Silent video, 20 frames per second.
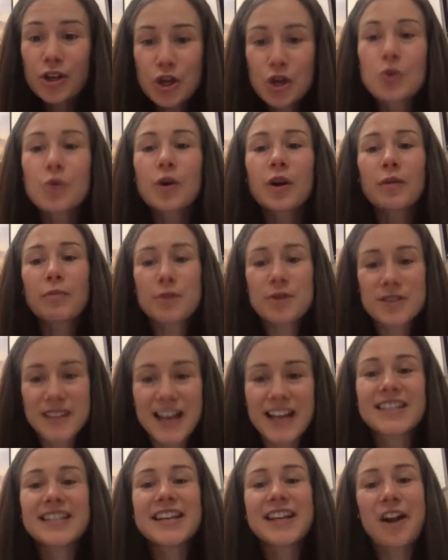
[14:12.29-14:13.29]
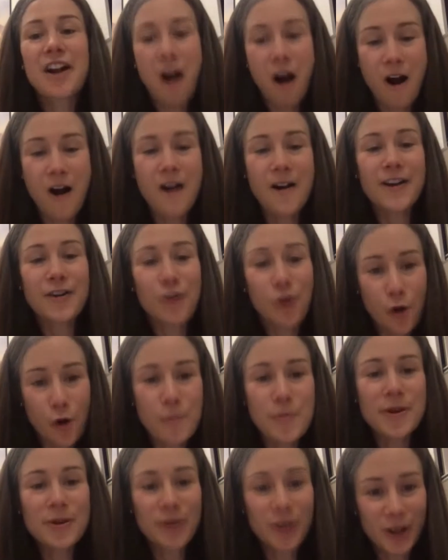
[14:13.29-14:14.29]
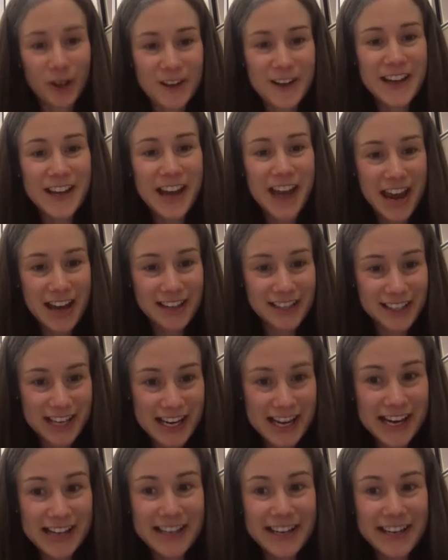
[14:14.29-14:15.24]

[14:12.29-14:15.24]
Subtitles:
were presenting on Open Learning 18,